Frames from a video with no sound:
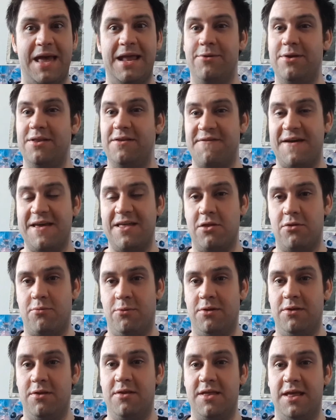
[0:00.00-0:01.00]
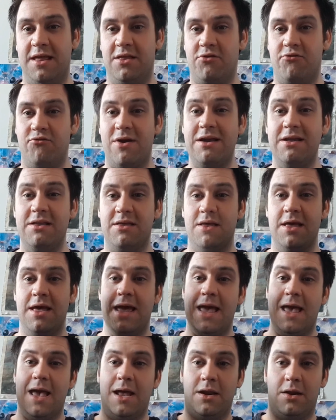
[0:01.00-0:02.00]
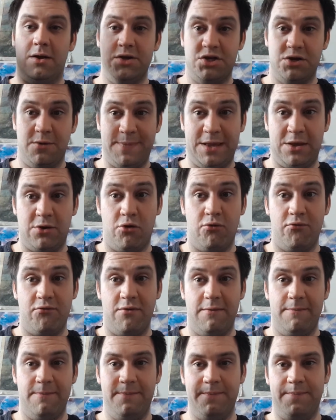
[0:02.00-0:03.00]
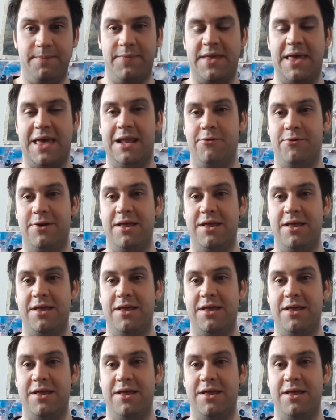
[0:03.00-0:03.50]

Faceless Ones is great, and I shall be called anyway.